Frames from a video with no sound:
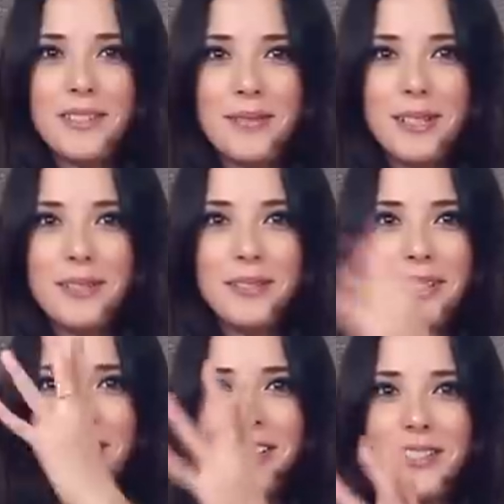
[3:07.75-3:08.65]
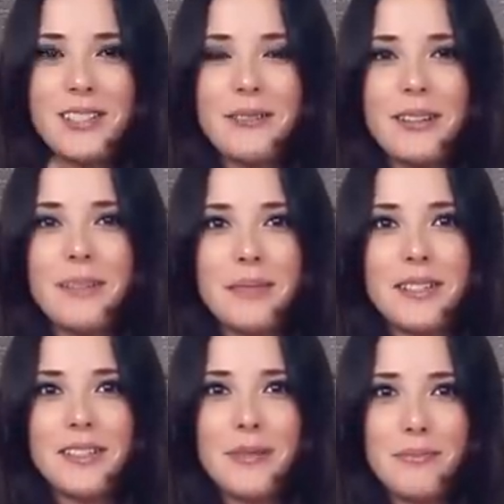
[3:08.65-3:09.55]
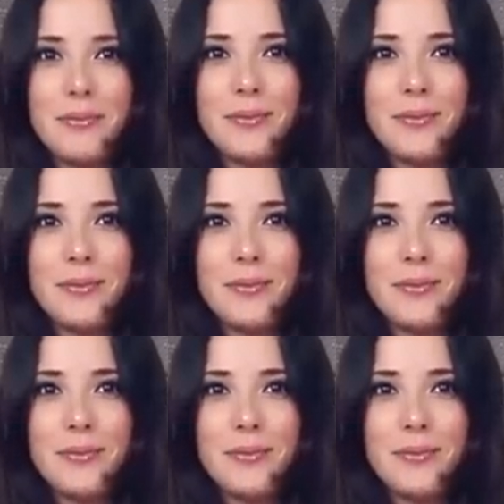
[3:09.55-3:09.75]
Should we do a shot where I'm just like...